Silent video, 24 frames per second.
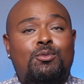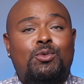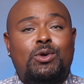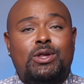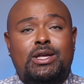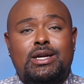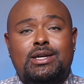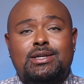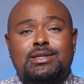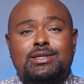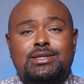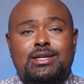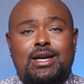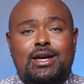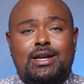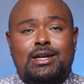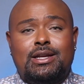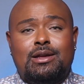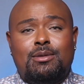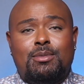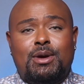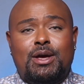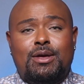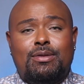really excited
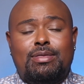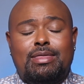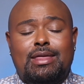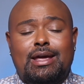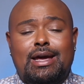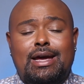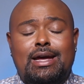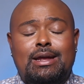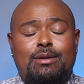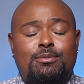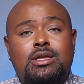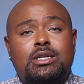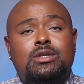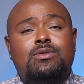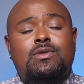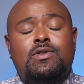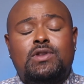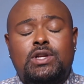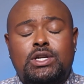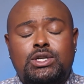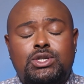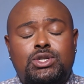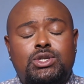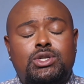about that. This
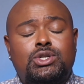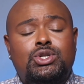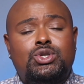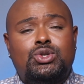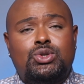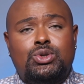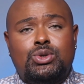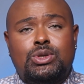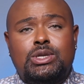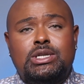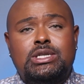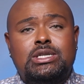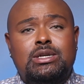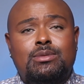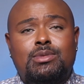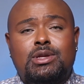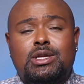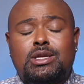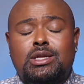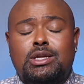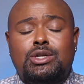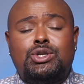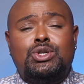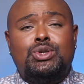foundation is truly something
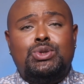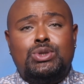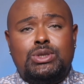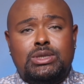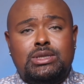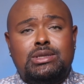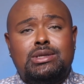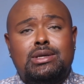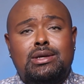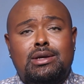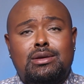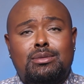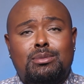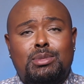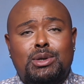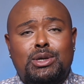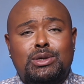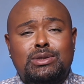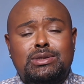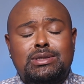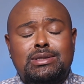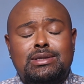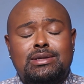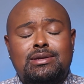that you should see in
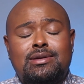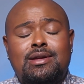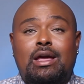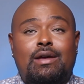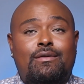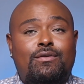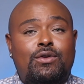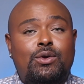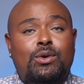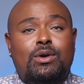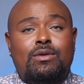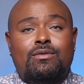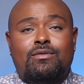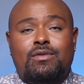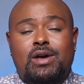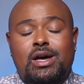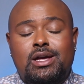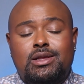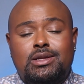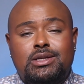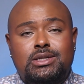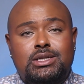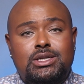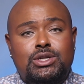person. If you can
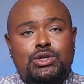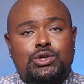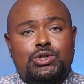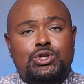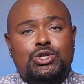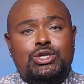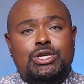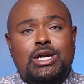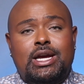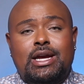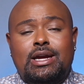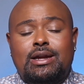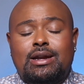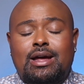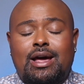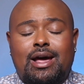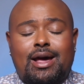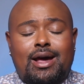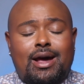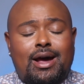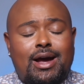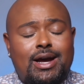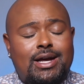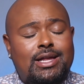find this in your shade, I
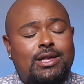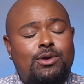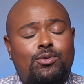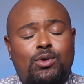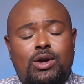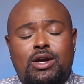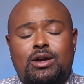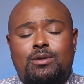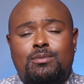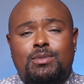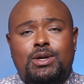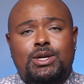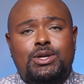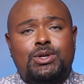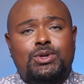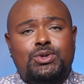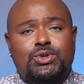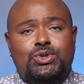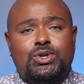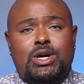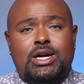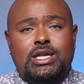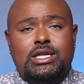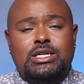highly recommend you
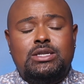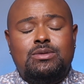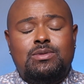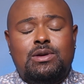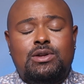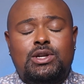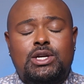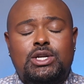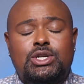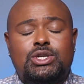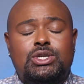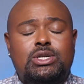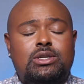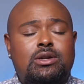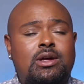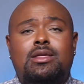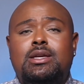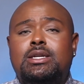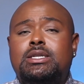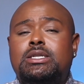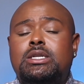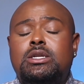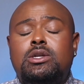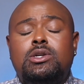try this foundation.
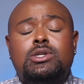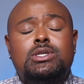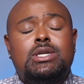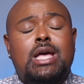This looks